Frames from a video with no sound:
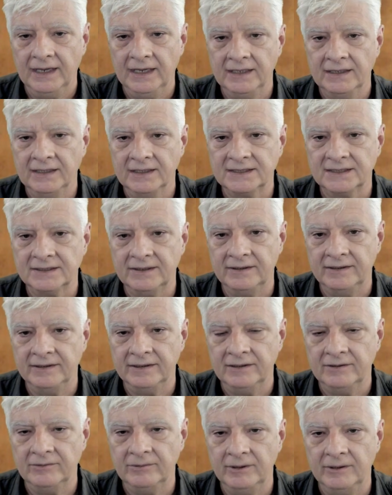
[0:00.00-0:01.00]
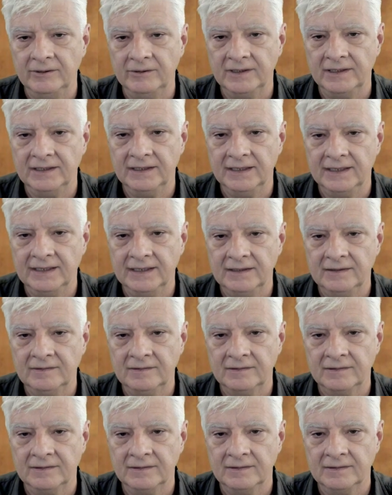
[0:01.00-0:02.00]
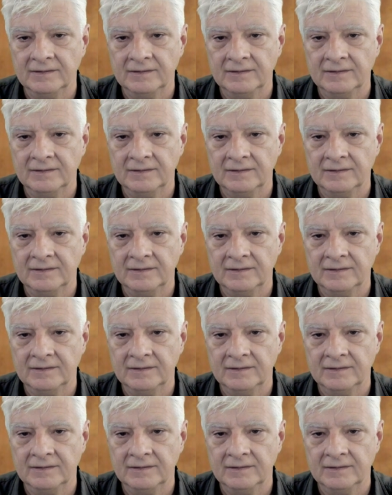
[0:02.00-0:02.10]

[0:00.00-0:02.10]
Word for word: And the site we're looking at